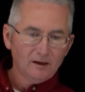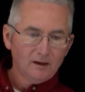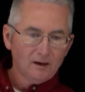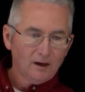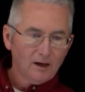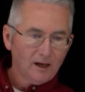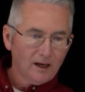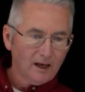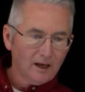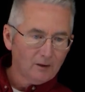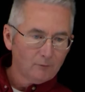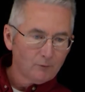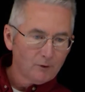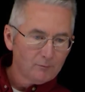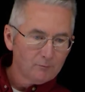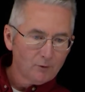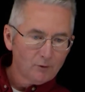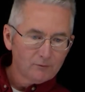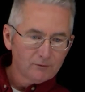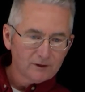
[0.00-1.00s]
and we
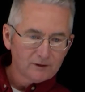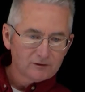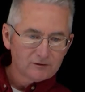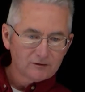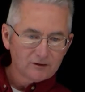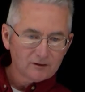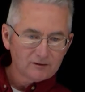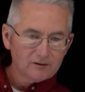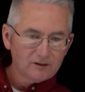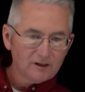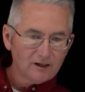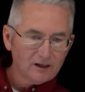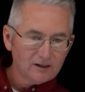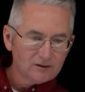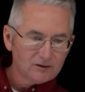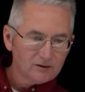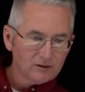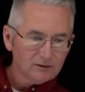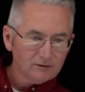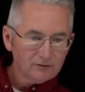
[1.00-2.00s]
moved it 60
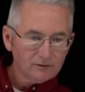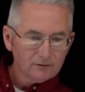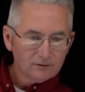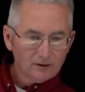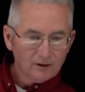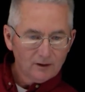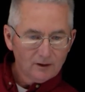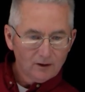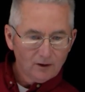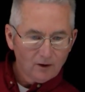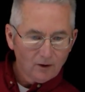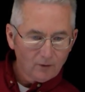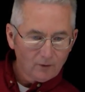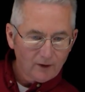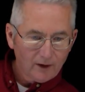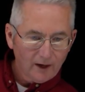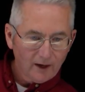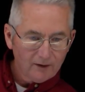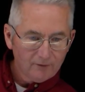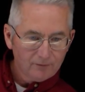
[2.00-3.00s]
inches,
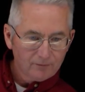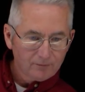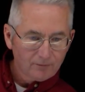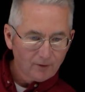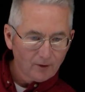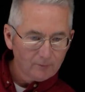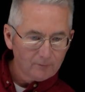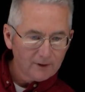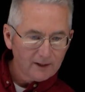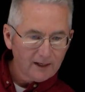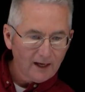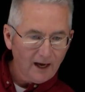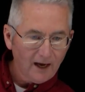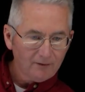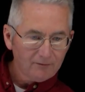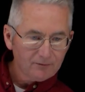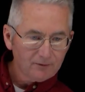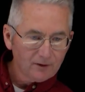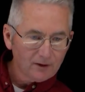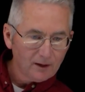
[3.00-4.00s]
okay, from the
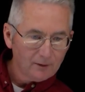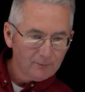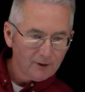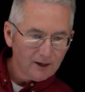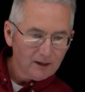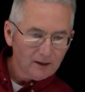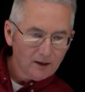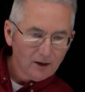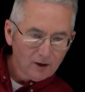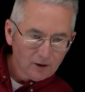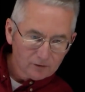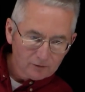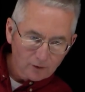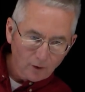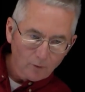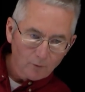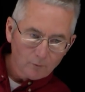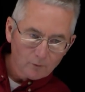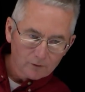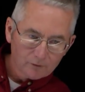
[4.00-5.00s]
aft limit.
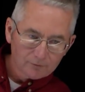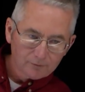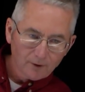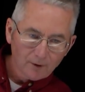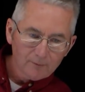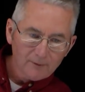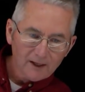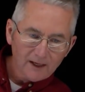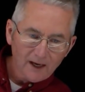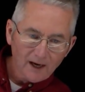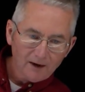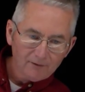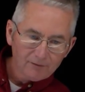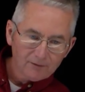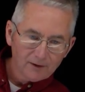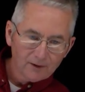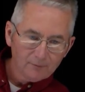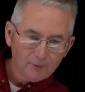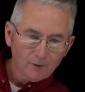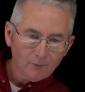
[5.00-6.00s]
So it was from the aft
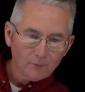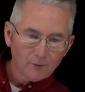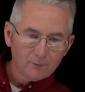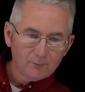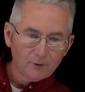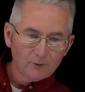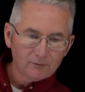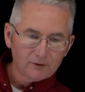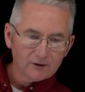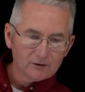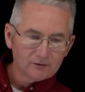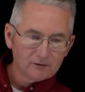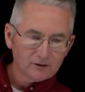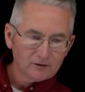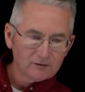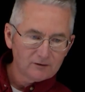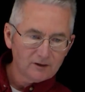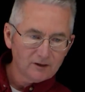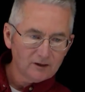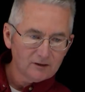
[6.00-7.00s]
limit, we moved it
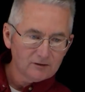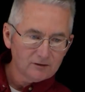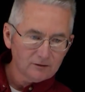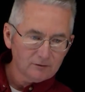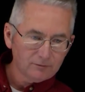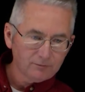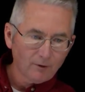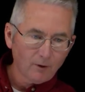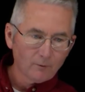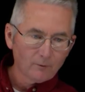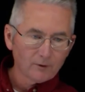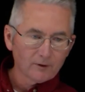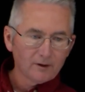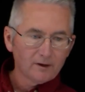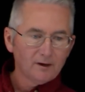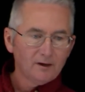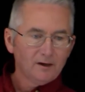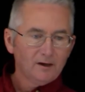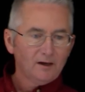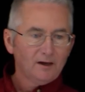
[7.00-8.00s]
60 inches forward,
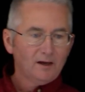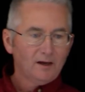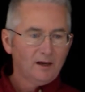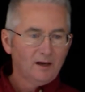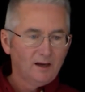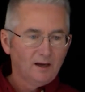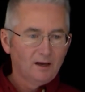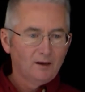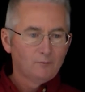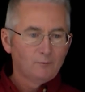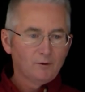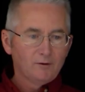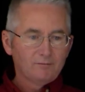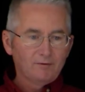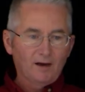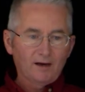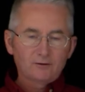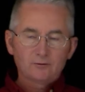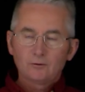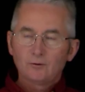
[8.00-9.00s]
and we've
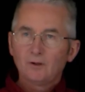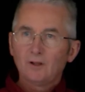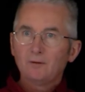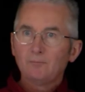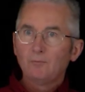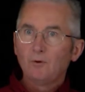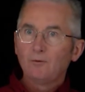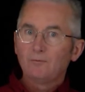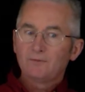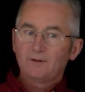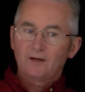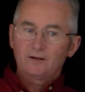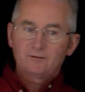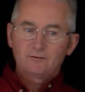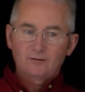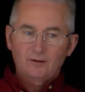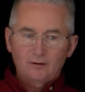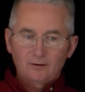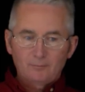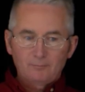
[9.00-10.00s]
actually moved that
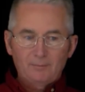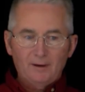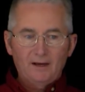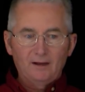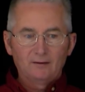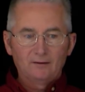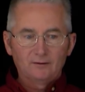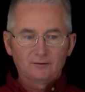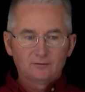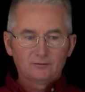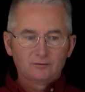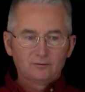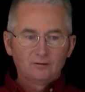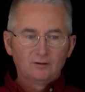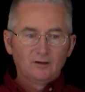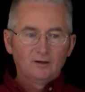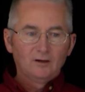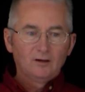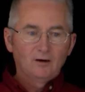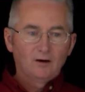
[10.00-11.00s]
center of balance
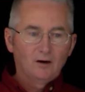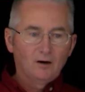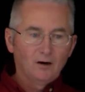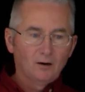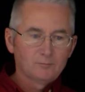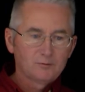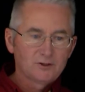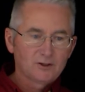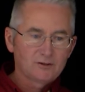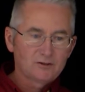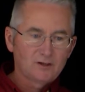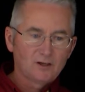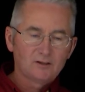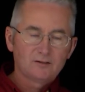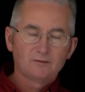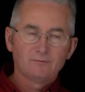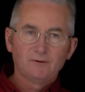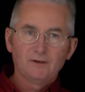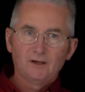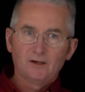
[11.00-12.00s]
0.6
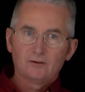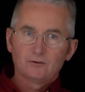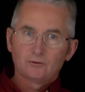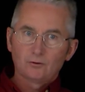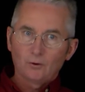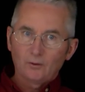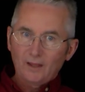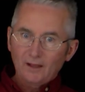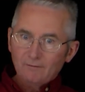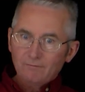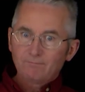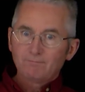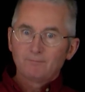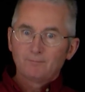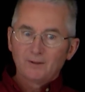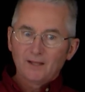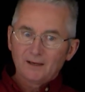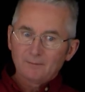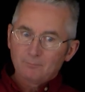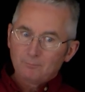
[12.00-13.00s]
of an inch. So
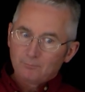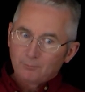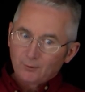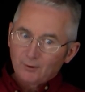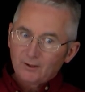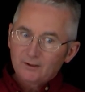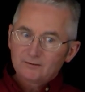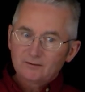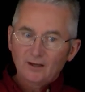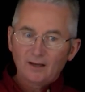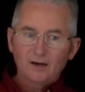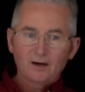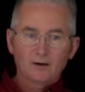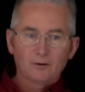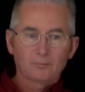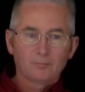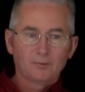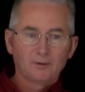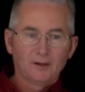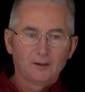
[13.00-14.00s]
that brings that
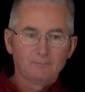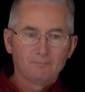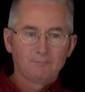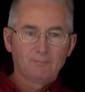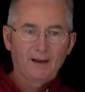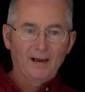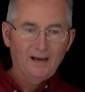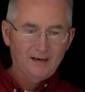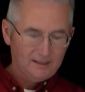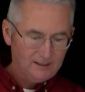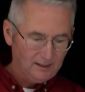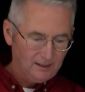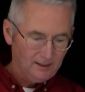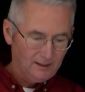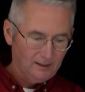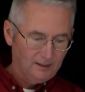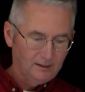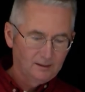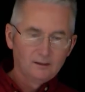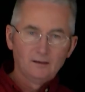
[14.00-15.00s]
airplane back
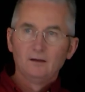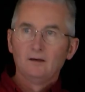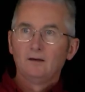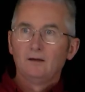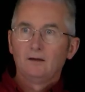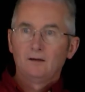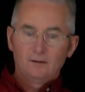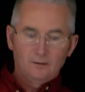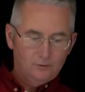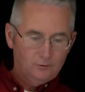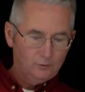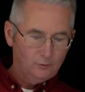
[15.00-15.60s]
in to